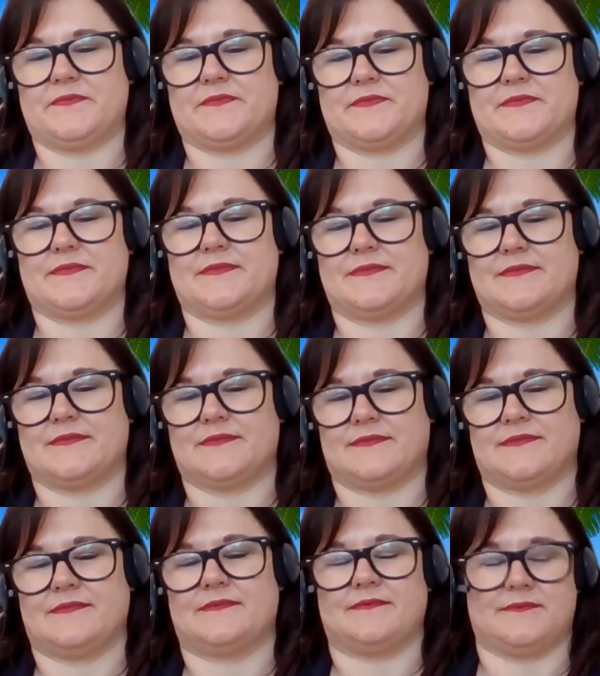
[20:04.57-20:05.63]
Yes,
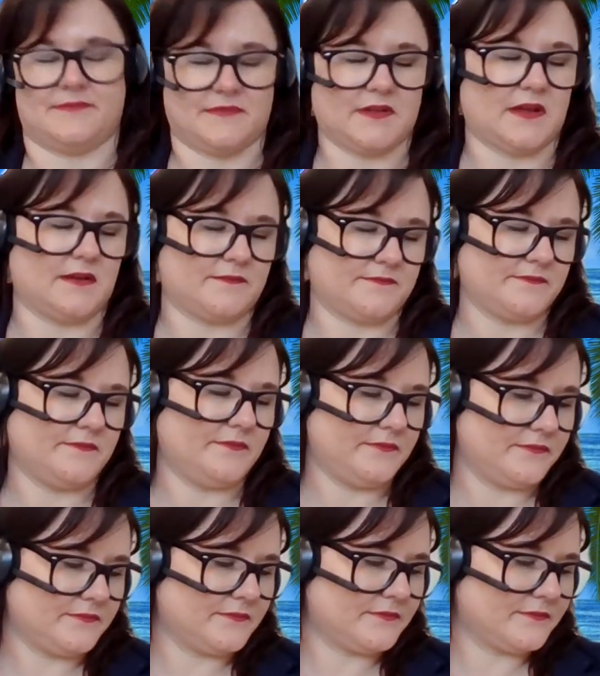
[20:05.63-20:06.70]
it is per